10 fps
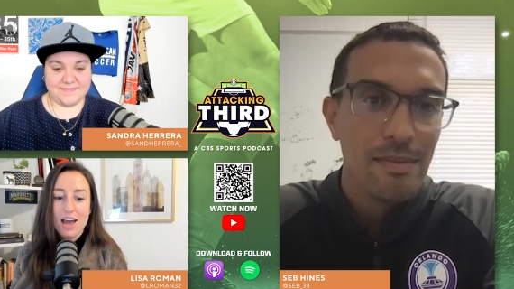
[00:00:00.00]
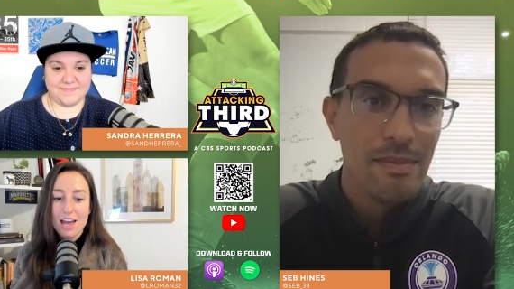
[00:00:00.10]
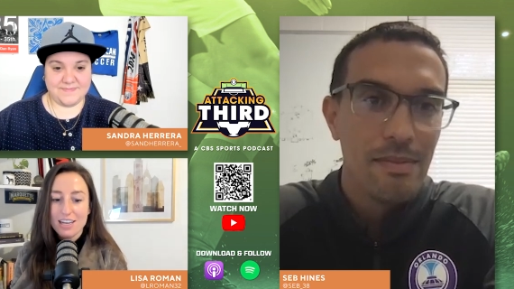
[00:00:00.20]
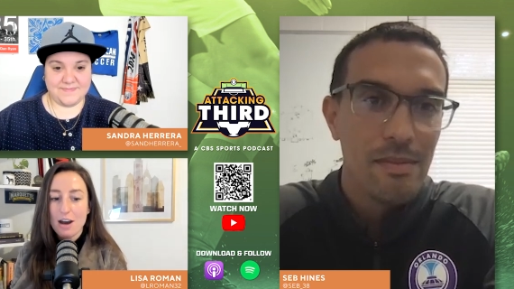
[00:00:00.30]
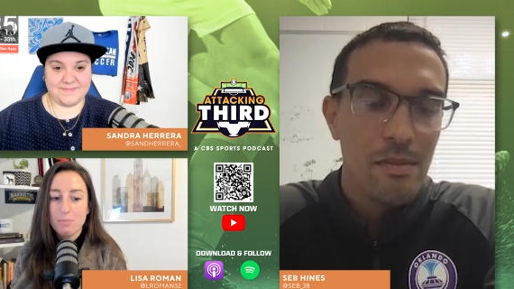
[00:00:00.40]

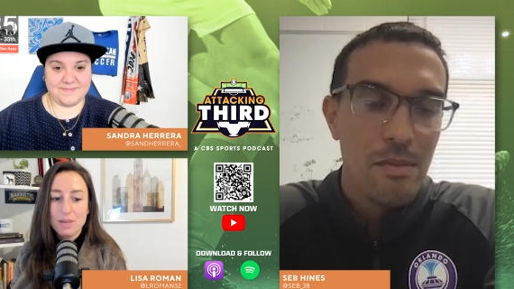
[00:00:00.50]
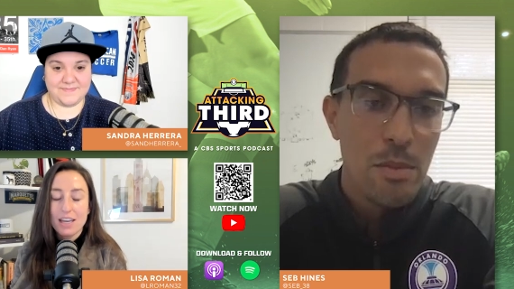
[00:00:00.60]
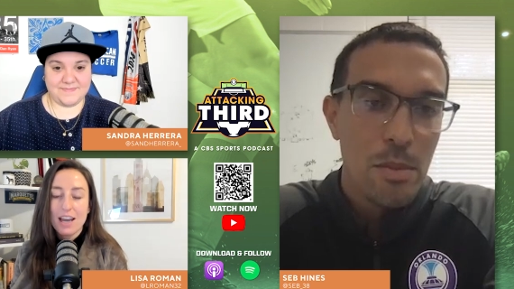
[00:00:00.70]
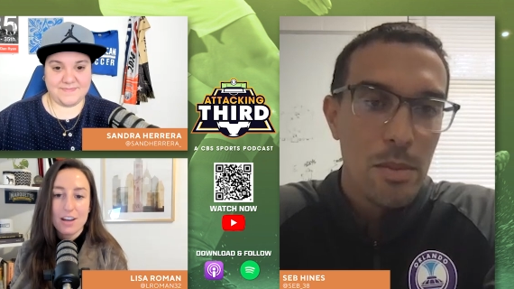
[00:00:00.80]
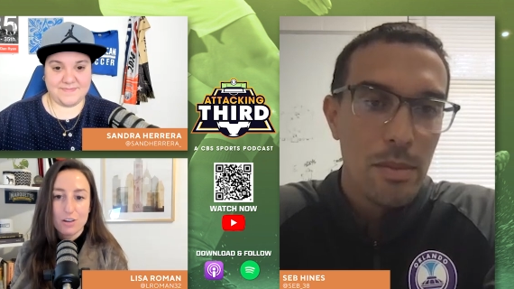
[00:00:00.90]
Speaker 1: and now being
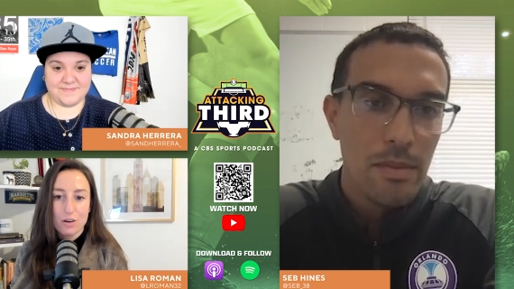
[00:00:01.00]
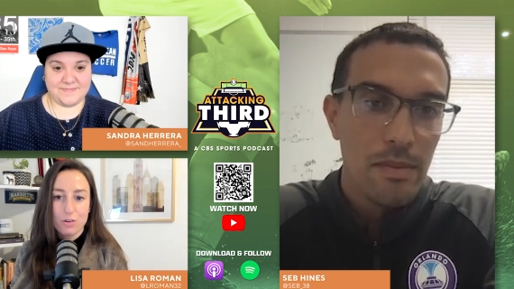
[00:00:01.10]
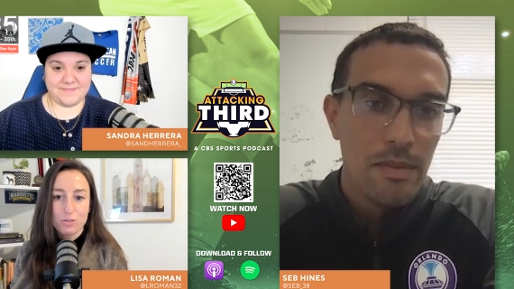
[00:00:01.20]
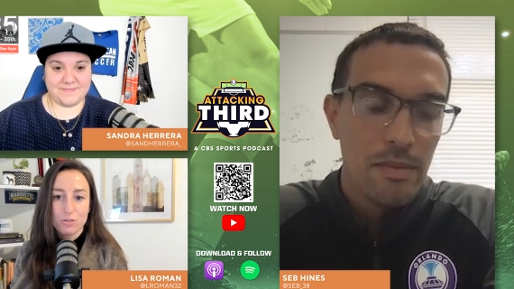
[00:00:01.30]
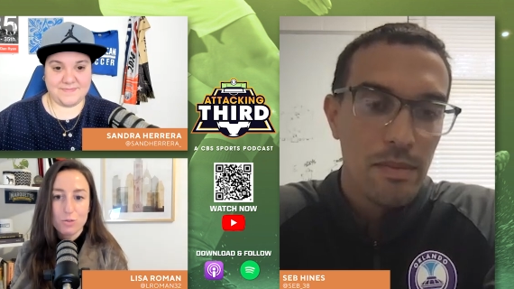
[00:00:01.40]
a head
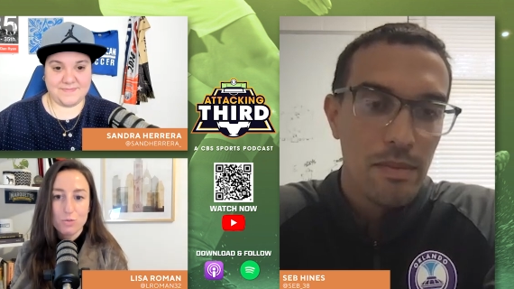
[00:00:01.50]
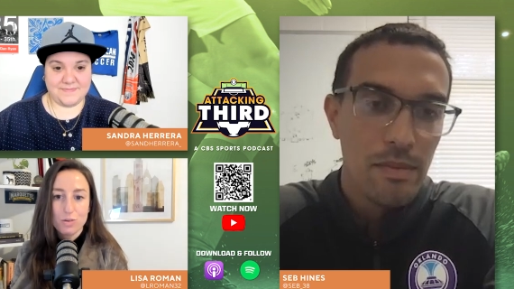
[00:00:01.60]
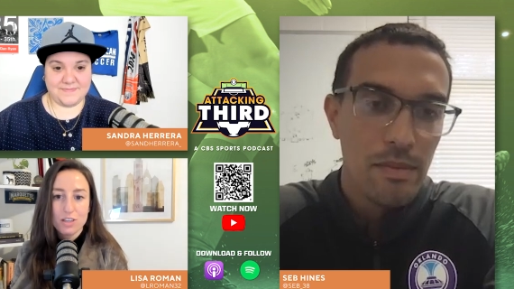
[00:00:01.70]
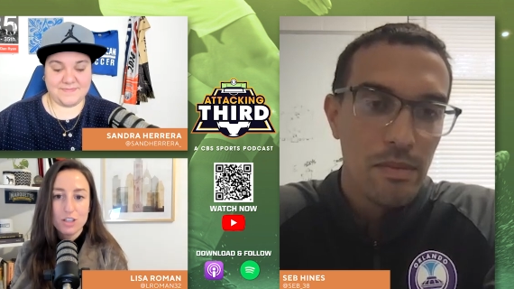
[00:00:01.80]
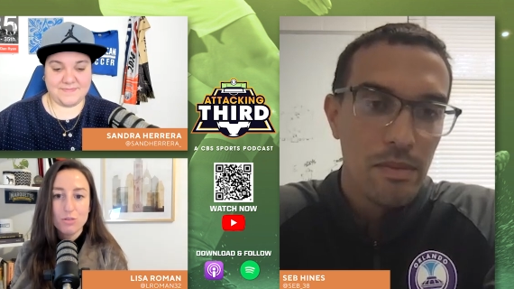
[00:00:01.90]
coach.
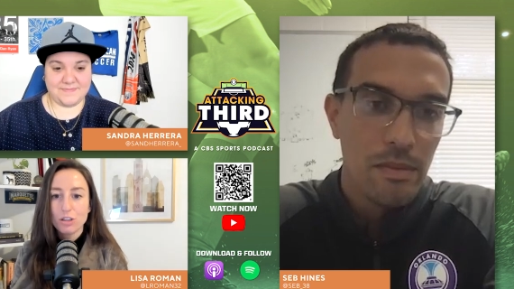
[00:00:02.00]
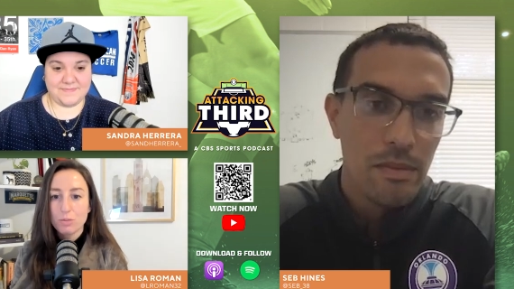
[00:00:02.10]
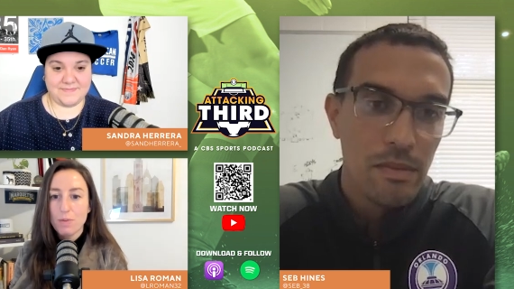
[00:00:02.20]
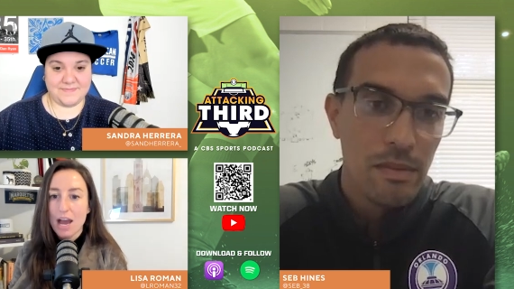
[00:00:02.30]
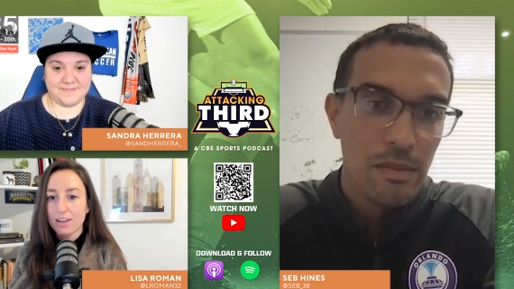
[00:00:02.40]
When you look
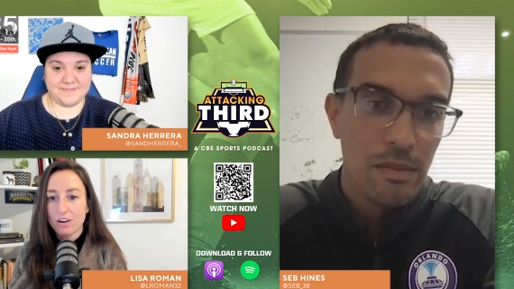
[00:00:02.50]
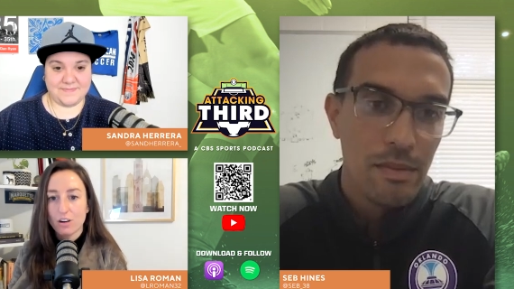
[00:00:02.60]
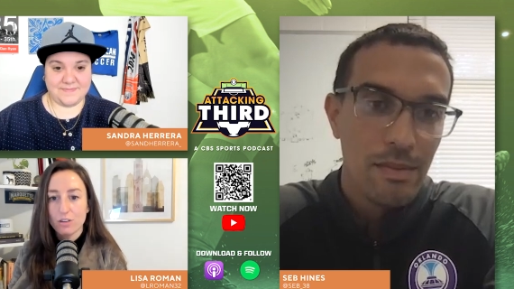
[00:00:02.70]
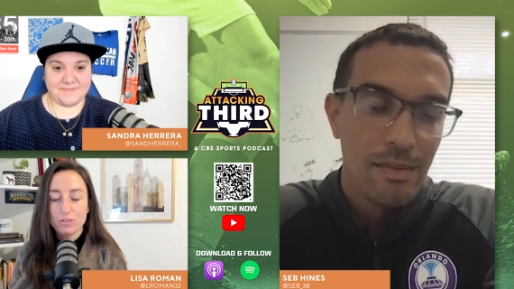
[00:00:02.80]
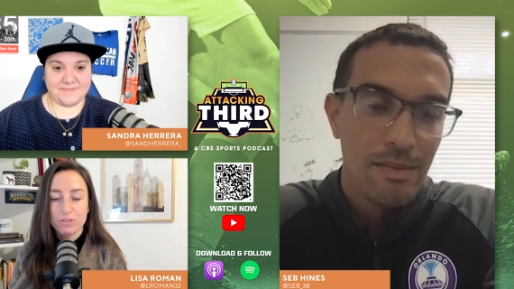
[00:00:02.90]
back at
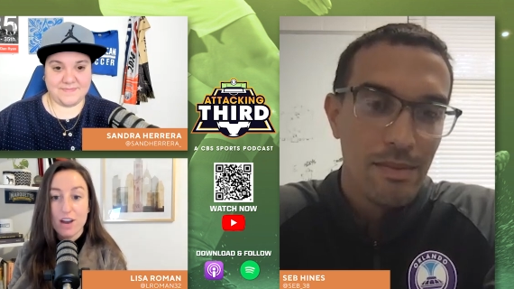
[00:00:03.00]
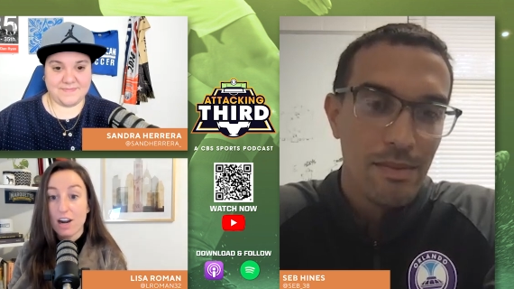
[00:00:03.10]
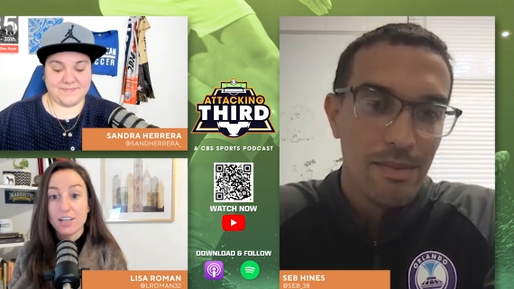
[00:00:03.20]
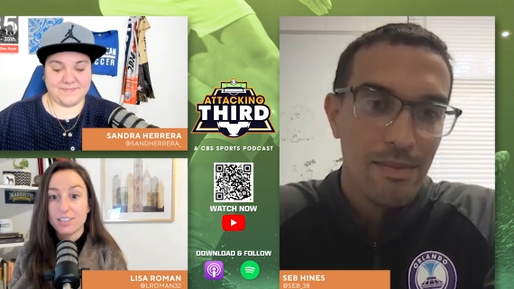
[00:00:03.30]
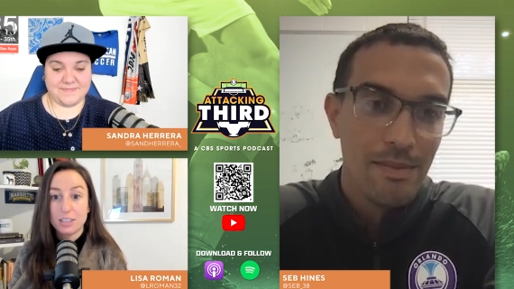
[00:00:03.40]
all those
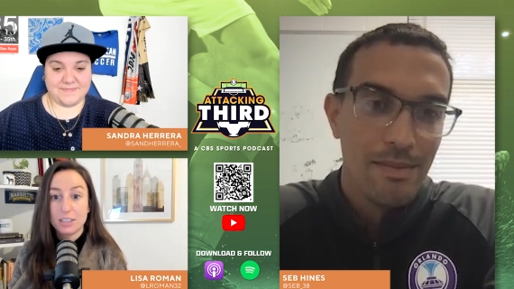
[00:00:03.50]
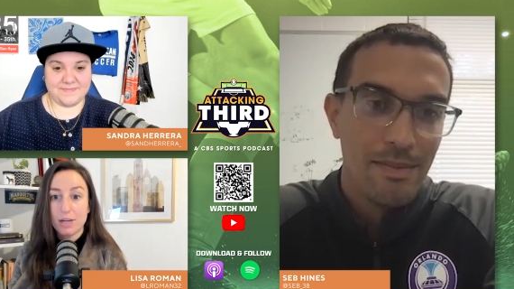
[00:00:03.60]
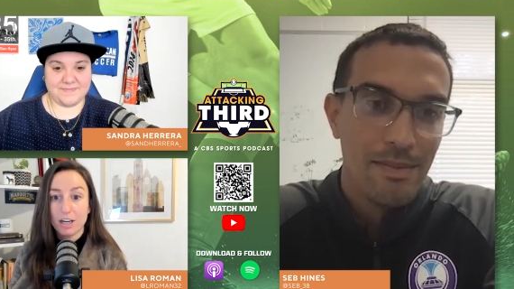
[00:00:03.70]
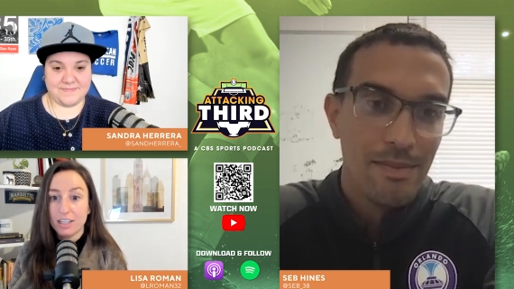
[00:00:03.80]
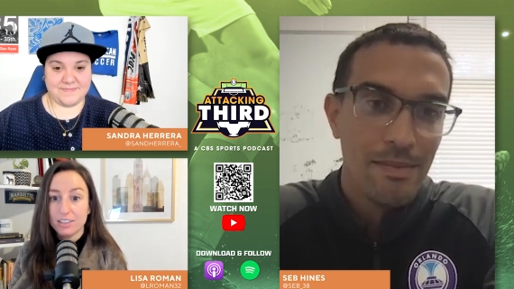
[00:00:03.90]
various
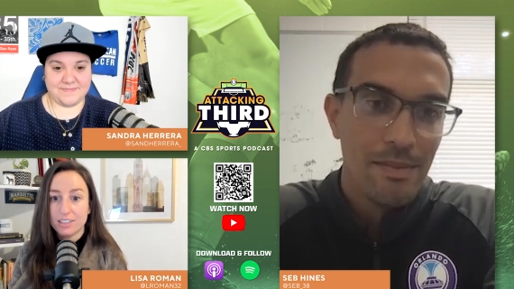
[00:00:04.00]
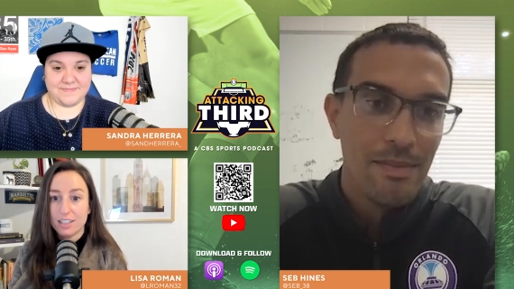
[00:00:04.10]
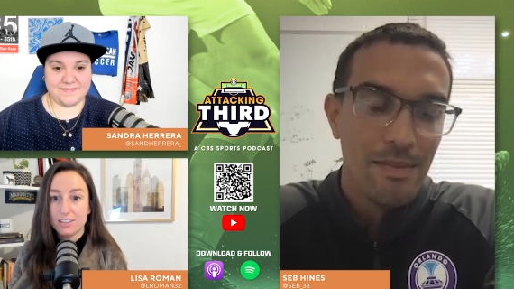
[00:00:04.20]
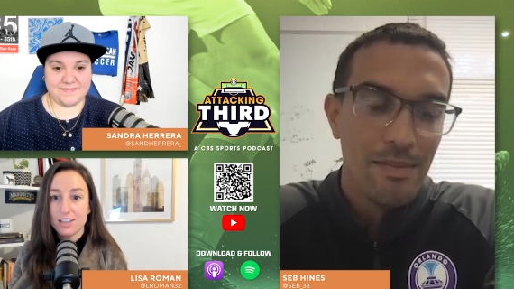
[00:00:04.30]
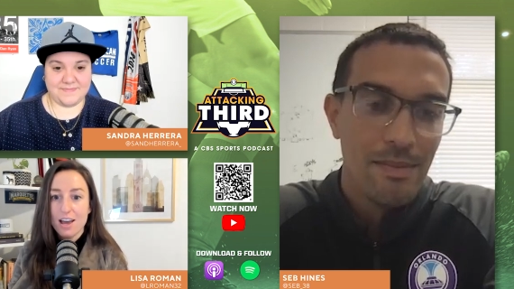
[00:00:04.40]

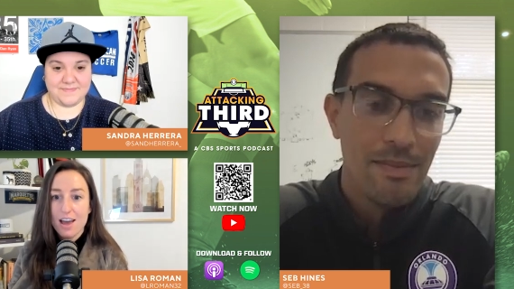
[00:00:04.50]
experiences